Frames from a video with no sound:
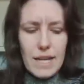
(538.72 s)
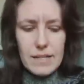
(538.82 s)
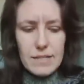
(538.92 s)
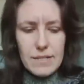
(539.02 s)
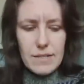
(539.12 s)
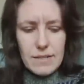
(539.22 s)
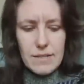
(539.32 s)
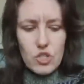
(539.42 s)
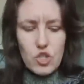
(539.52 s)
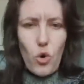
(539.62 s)
and
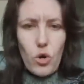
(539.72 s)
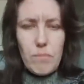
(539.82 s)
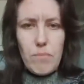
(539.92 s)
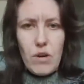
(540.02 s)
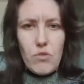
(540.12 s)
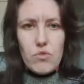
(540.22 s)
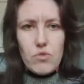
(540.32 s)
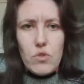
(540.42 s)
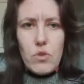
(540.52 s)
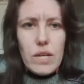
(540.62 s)
talk about
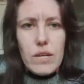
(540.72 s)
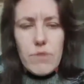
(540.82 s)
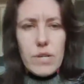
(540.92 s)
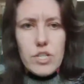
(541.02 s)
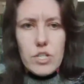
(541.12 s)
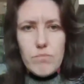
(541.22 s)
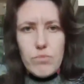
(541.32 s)
your religious